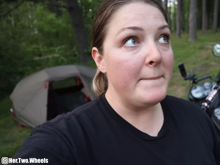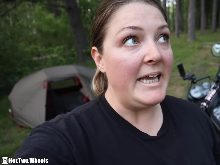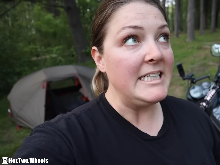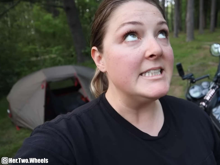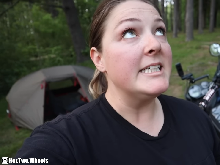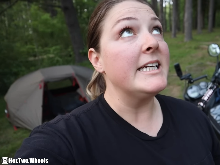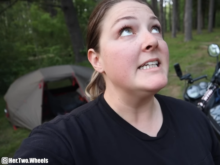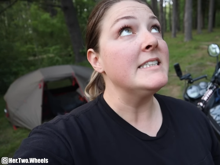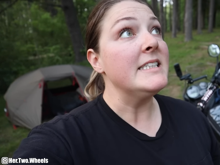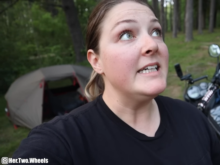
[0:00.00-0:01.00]
it
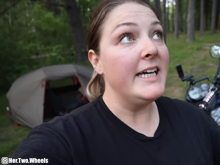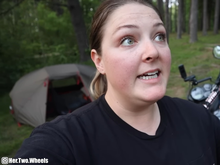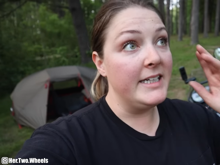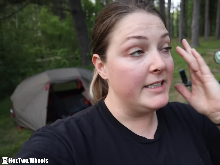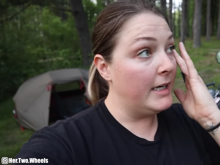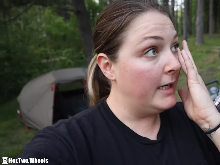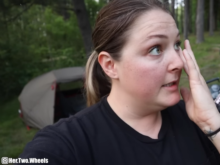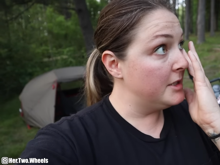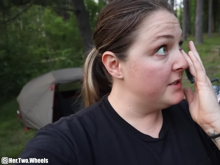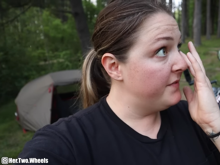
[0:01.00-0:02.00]
didn't, and
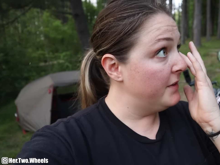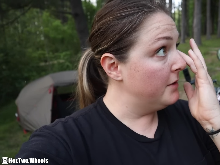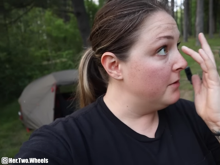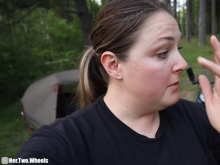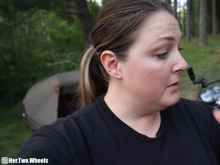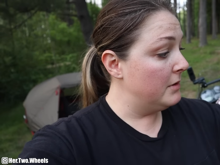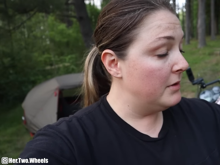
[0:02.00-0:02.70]
I feel